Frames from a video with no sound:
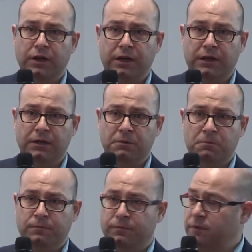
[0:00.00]

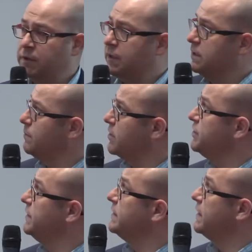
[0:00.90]
the smart
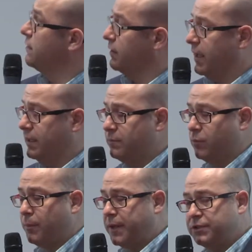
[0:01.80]
cities are gaining
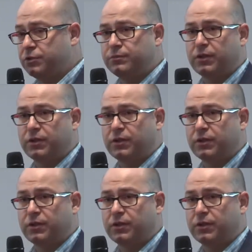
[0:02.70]
momentum.